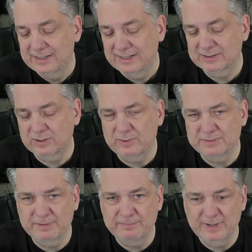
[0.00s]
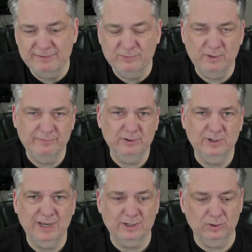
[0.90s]
it's always been painful. I feel
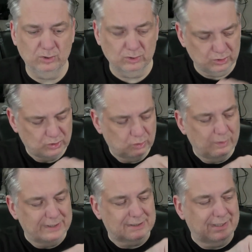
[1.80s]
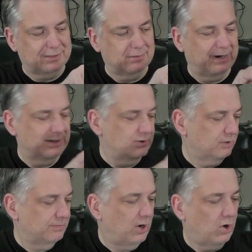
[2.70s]
like a little twist, like somebody's
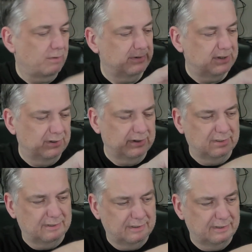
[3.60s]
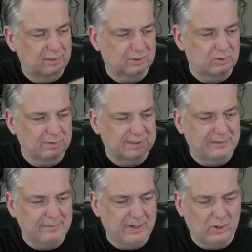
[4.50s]
took my arm and done the, you know,
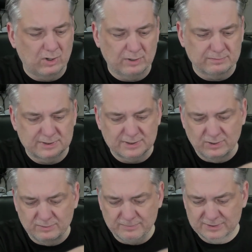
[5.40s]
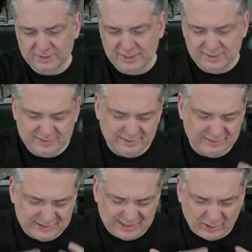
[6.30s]
twisting my arms on my skin. It's,
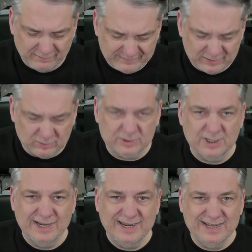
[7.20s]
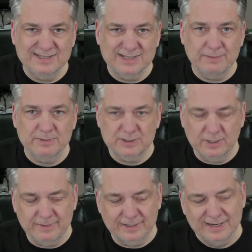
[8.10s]
that's how it feels inside my
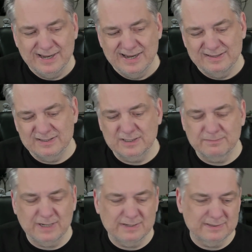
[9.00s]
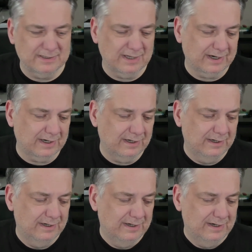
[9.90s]
stomach. And then sometimes it's like a,
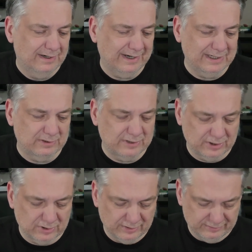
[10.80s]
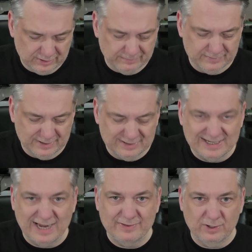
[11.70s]
like it's just something's
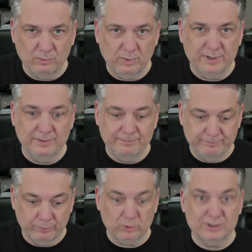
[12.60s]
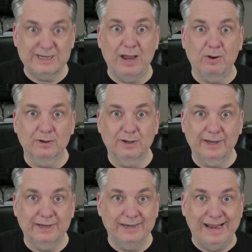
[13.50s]
inside there wanting to burst out
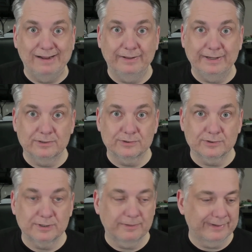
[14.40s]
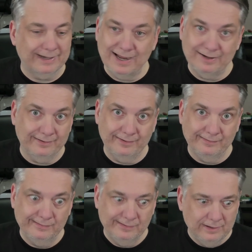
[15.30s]
like in Aliens or something. I don't
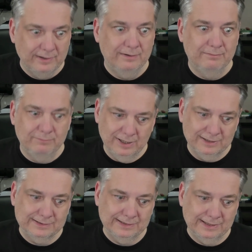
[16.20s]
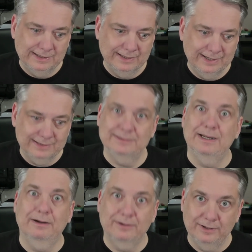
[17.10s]
know. But uh, it's
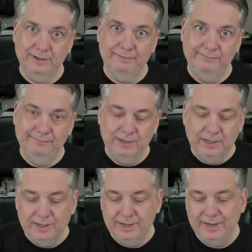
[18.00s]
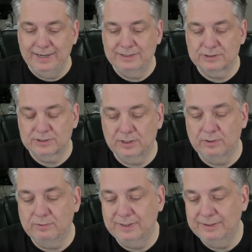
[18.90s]
not good. And
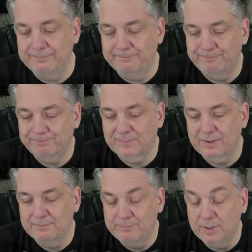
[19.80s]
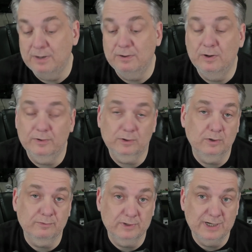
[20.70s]
so, um, but on the
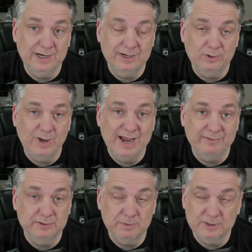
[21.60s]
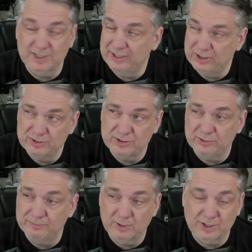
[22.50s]
carnivore diet, I don't have it as much. I used
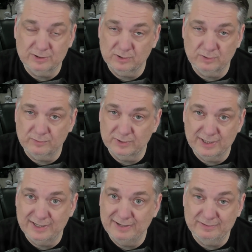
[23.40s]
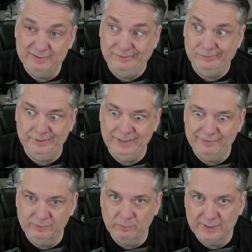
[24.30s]
to, prior to carnivore diet, I have it literally
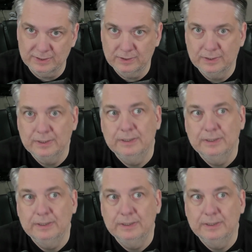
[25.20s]
every week,